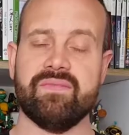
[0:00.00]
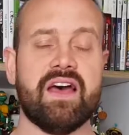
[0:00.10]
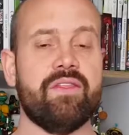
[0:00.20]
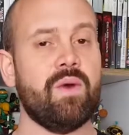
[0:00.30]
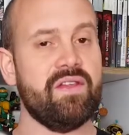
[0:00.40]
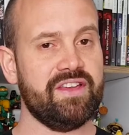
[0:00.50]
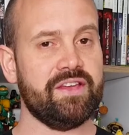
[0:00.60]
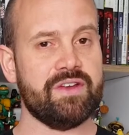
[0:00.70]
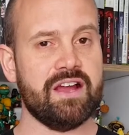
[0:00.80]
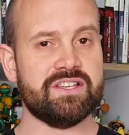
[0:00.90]
Now, the one thing
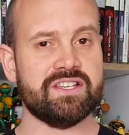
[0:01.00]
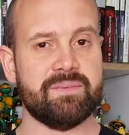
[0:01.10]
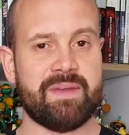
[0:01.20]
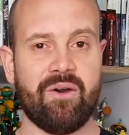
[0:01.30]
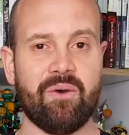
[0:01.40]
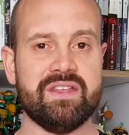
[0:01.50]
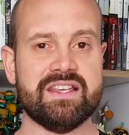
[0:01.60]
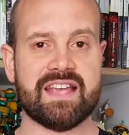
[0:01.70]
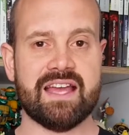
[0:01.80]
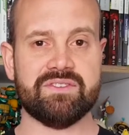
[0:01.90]
you'll notice about all
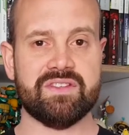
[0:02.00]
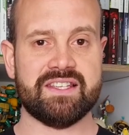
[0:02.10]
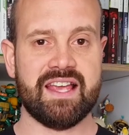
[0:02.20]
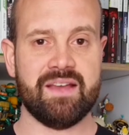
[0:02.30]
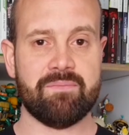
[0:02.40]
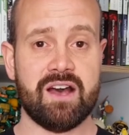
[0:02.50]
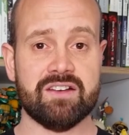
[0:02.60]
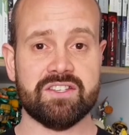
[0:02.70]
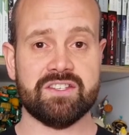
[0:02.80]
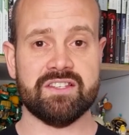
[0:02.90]
these games on the Sega
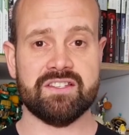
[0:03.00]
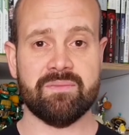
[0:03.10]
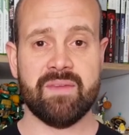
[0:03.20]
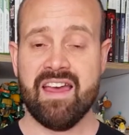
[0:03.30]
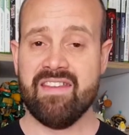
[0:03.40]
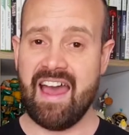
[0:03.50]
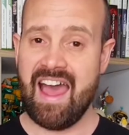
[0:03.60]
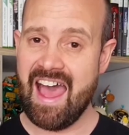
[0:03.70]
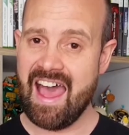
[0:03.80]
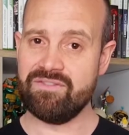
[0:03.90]
Master System that
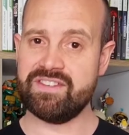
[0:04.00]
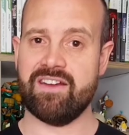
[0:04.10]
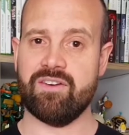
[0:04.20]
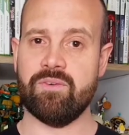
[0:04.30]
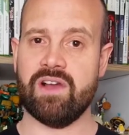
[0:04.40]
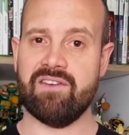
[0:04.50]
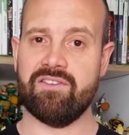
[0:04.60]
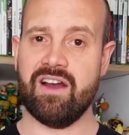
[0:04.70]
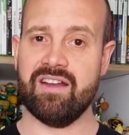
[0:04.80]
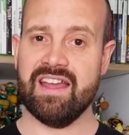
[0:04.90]
have terrible
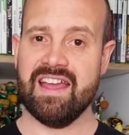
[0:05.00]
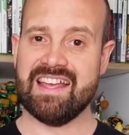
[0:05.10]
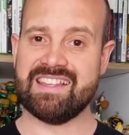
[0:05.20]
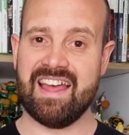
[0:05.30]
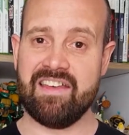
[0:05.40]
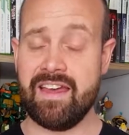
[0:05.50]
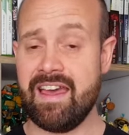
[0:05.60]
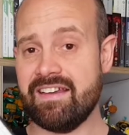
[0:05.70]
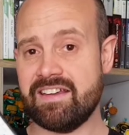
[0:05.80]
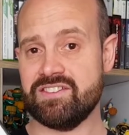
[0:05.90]
cover art is that
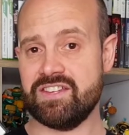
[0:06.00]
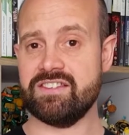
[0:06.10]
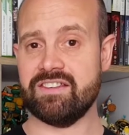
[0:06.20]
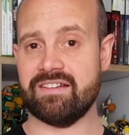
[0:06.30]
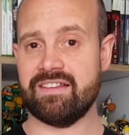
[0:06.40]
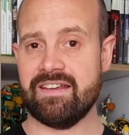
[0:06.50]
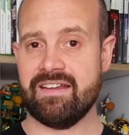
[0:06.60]
they're consistent.